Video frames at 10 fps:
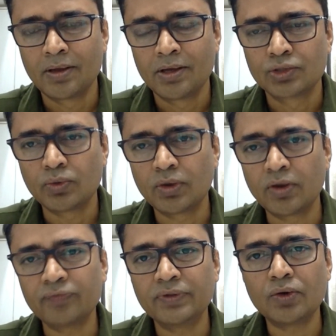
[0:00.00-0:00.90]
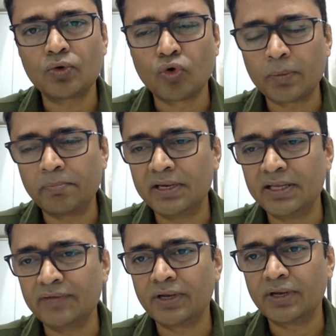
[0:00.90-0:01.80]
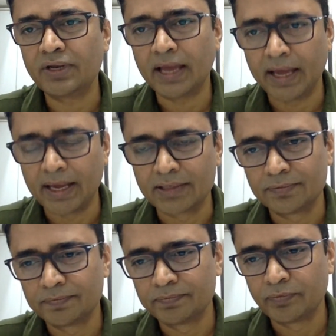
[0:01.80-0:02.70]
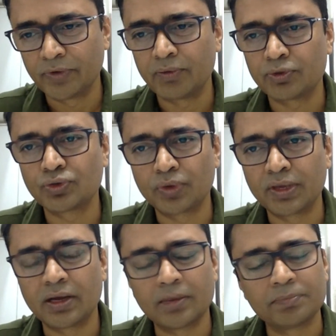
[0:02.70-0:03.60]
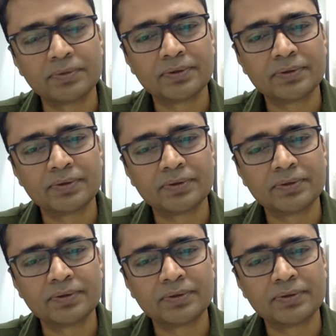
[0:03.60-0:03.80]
So one of the core beliefs that I had when I was growing up,